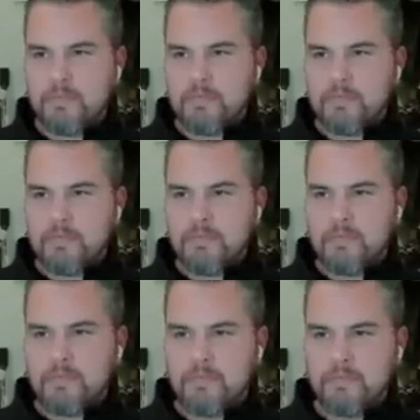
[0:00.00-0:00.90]

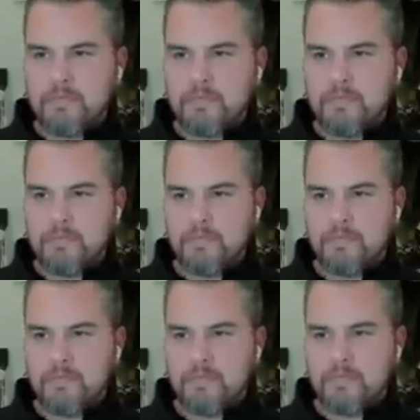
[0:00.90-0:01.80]

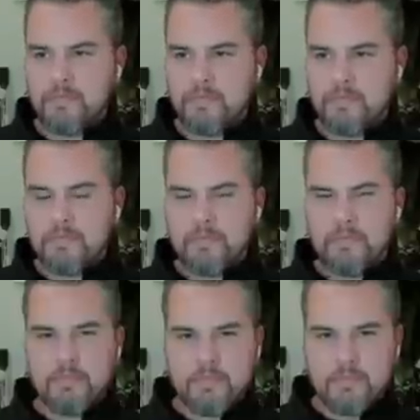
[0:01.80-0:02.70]

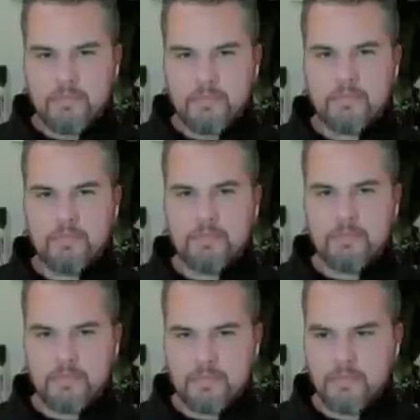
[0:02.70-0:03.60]

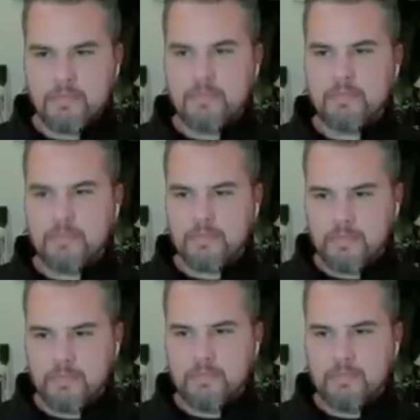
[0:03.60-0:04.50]

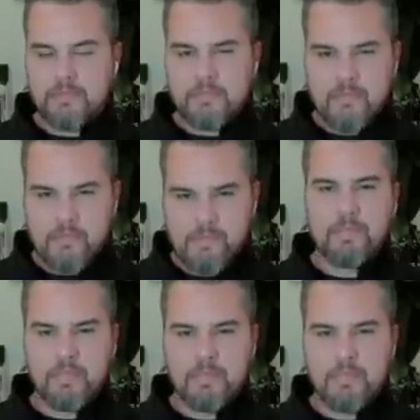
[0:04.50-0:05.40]

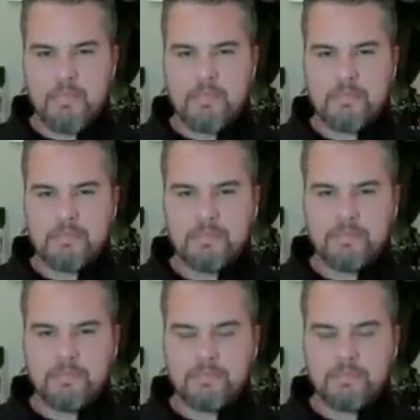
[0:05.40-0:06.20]
(silent)